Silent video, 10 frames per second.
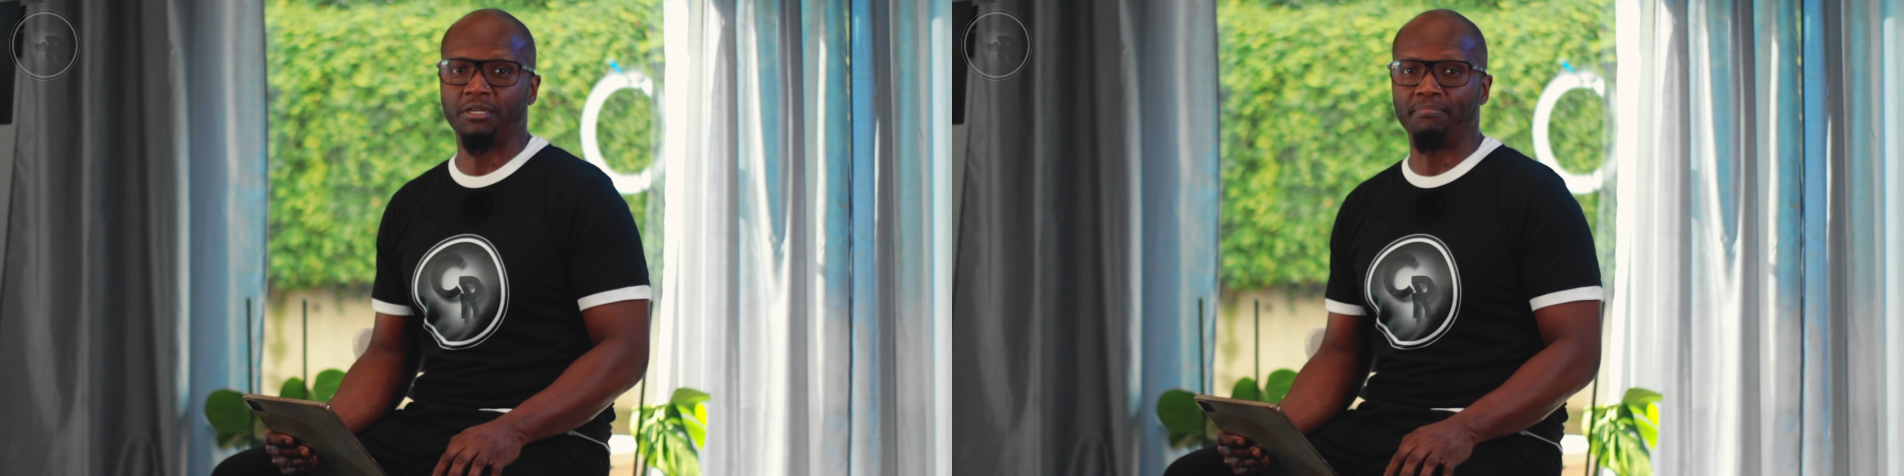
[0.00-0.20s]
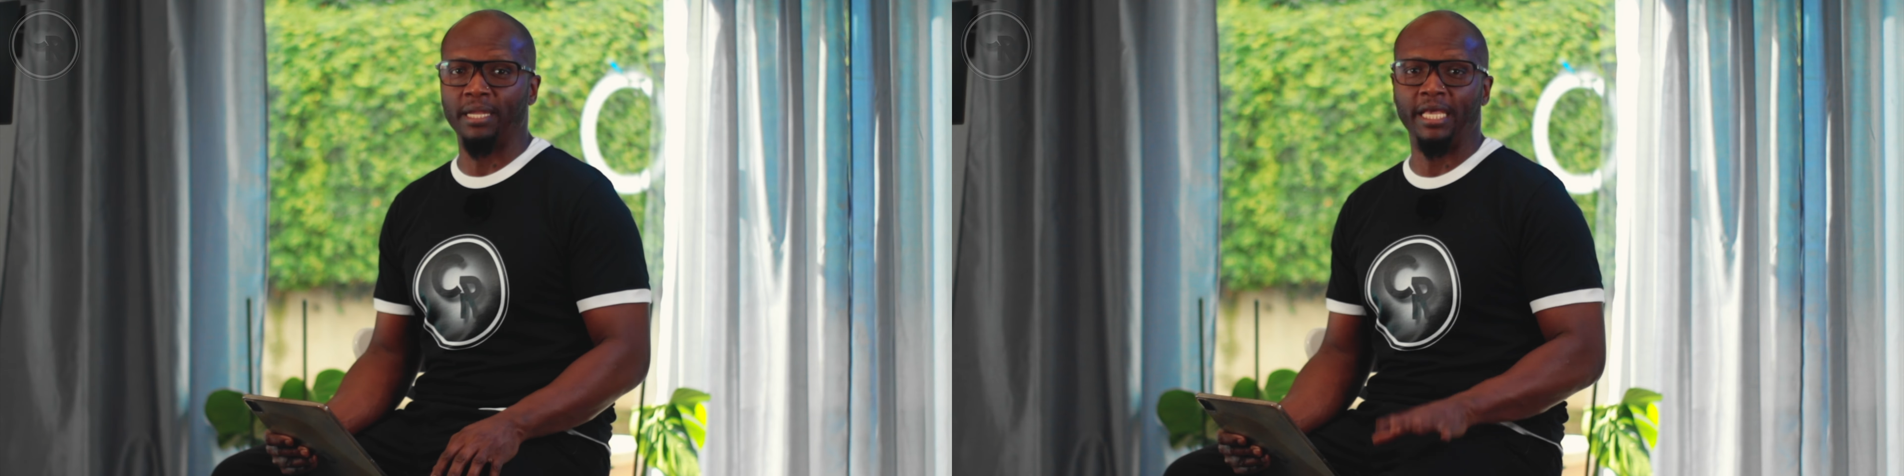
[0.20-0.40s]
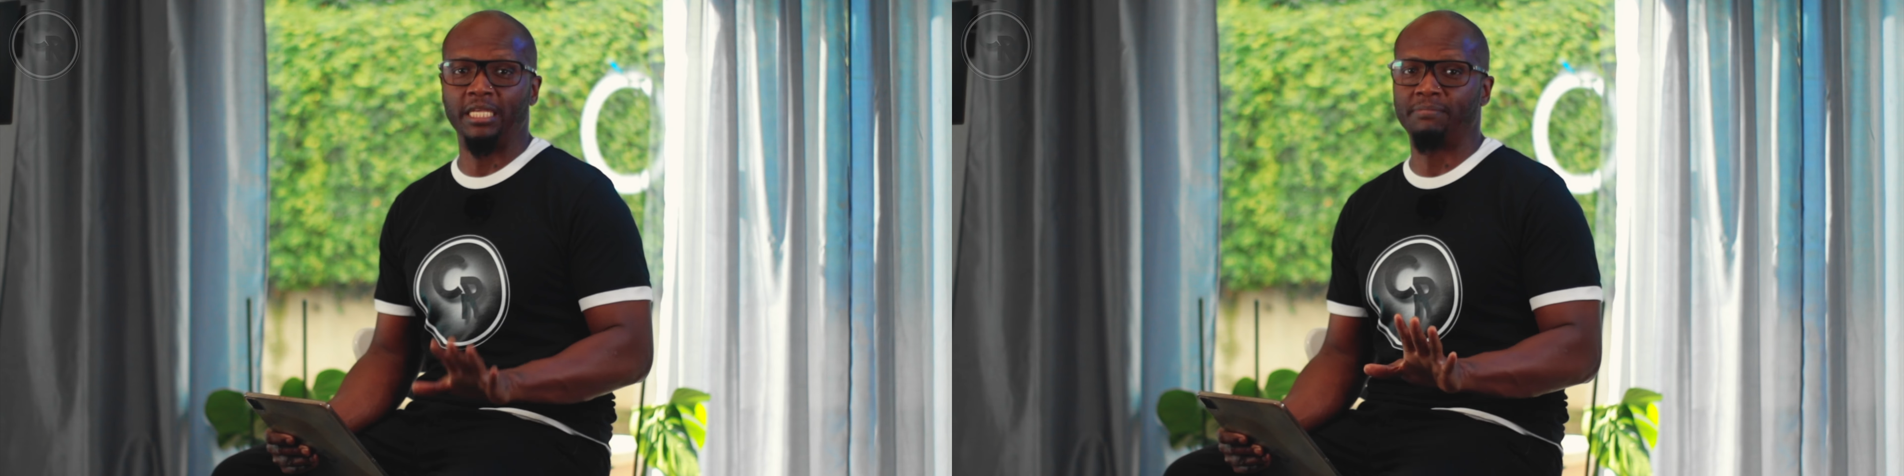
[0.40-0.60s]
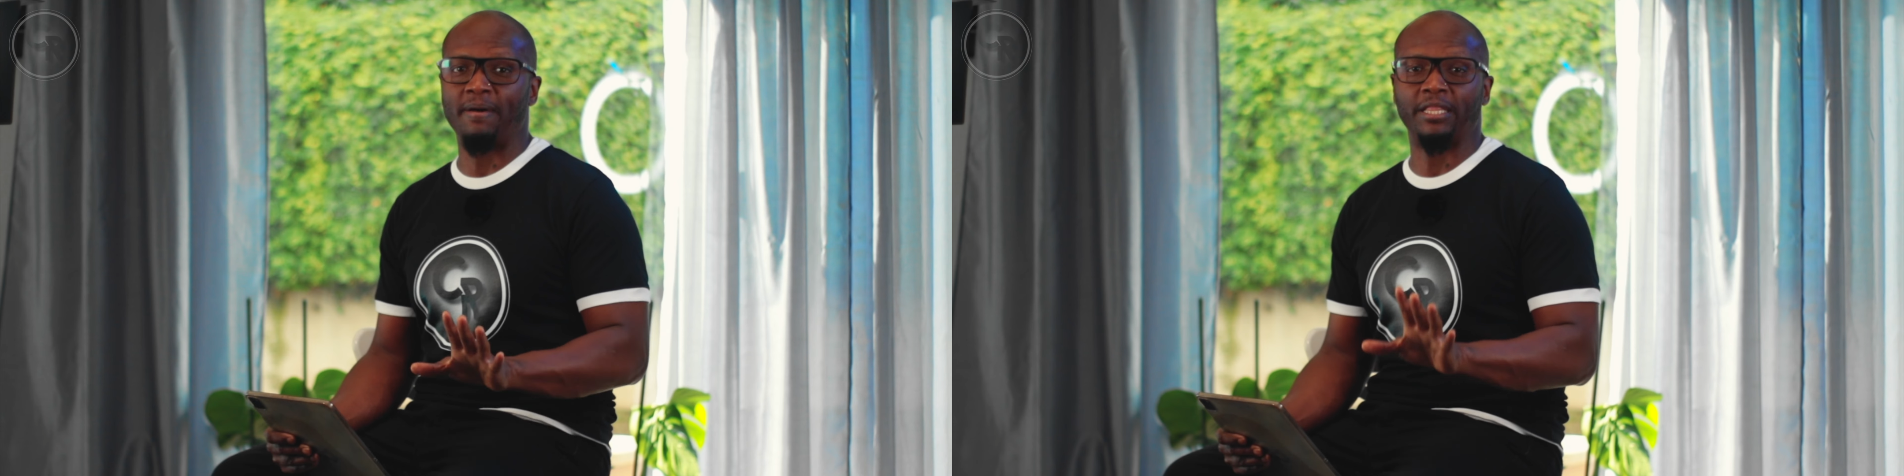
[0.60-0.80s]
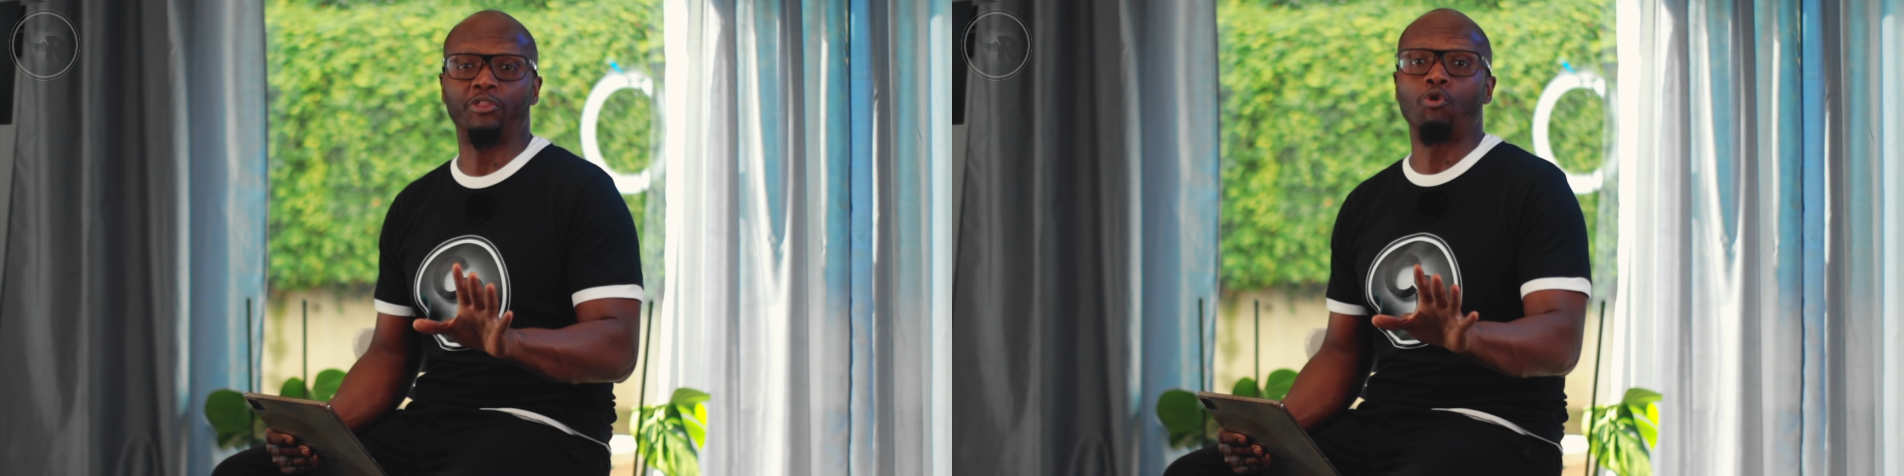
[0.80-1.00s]
ablaze
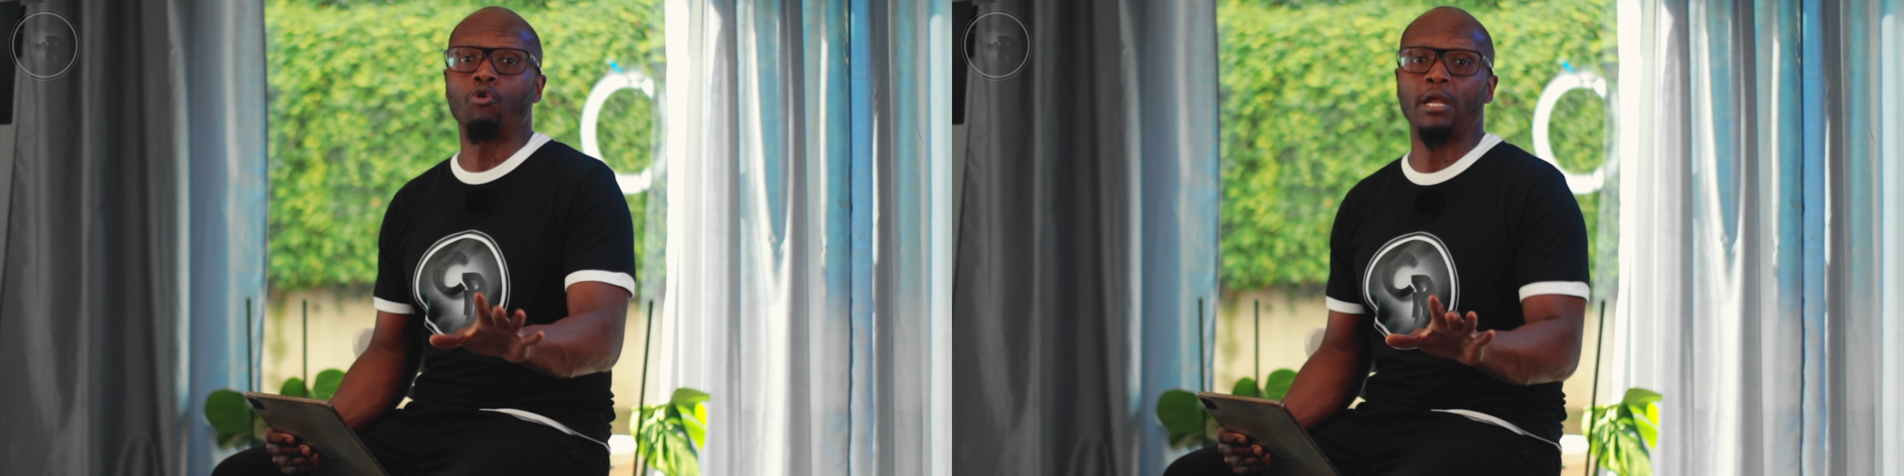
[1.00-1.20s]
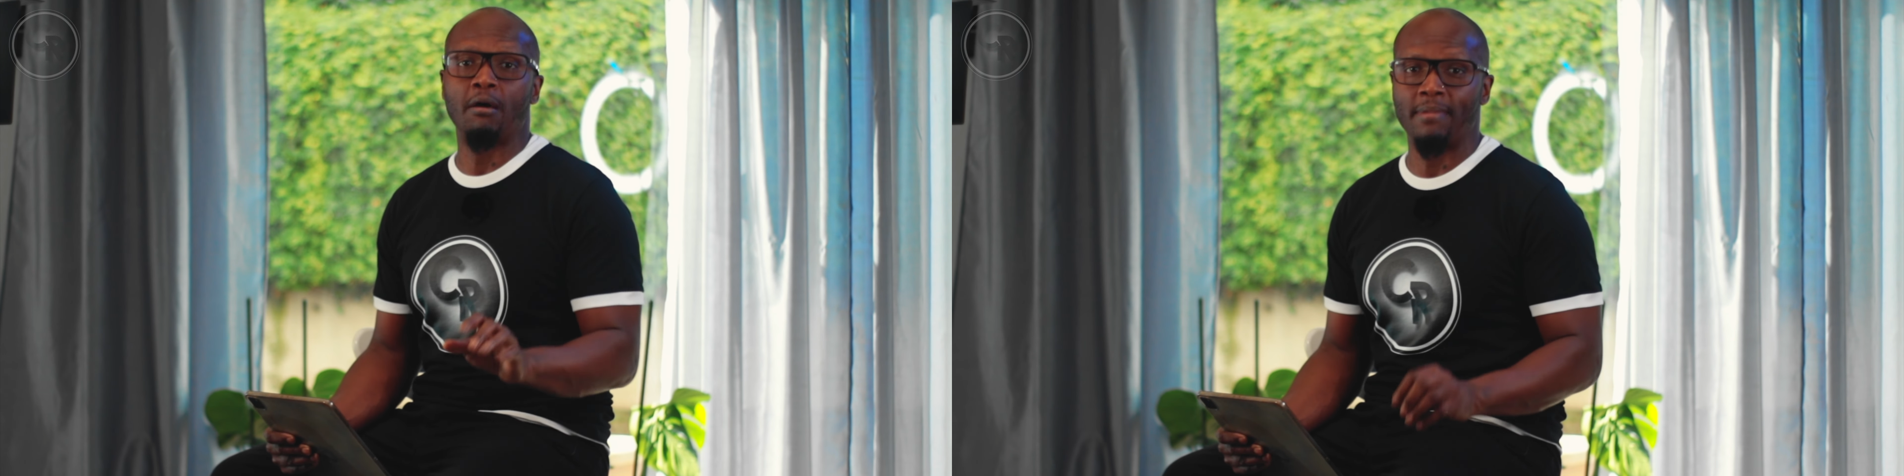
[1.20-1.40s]
by throwing out